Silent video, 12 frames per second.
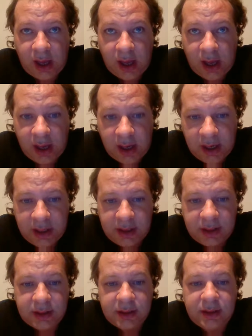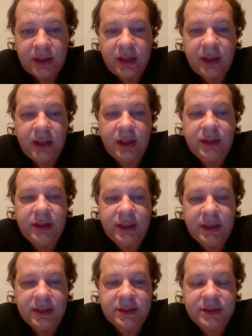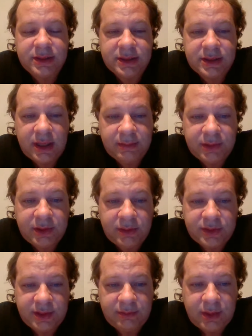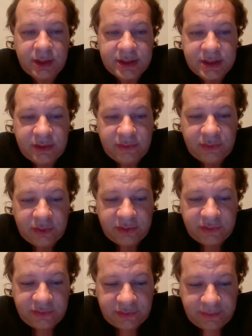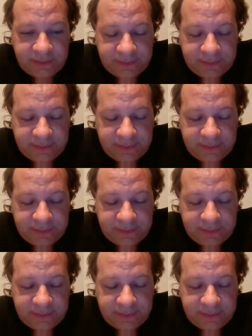I need to stop closing myself off